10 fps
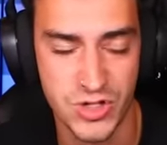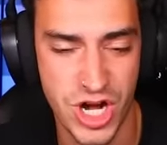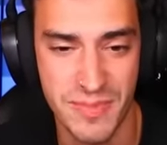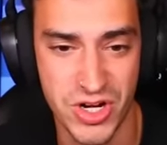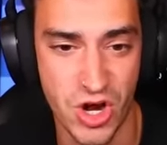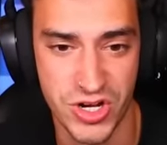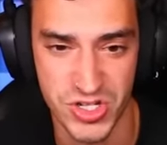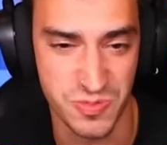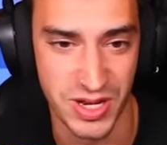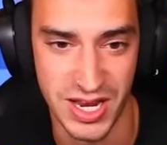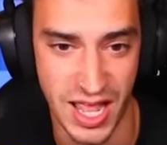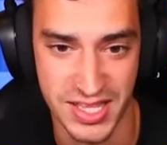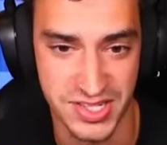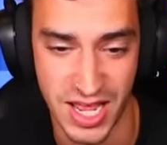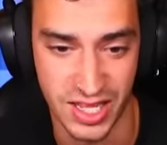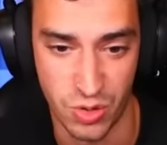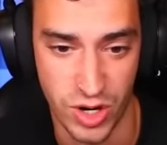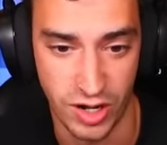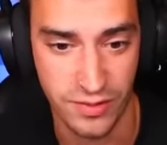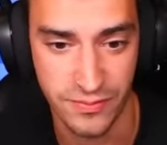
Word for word: I'll try my darndest, but it's not gonna work.